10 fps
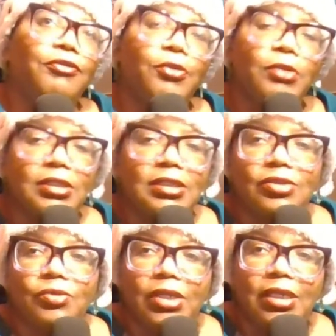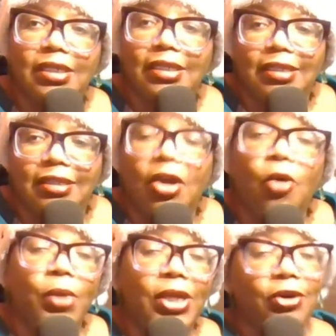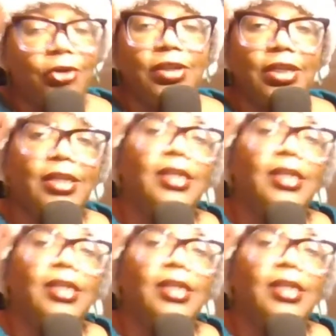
focus this week, a week early,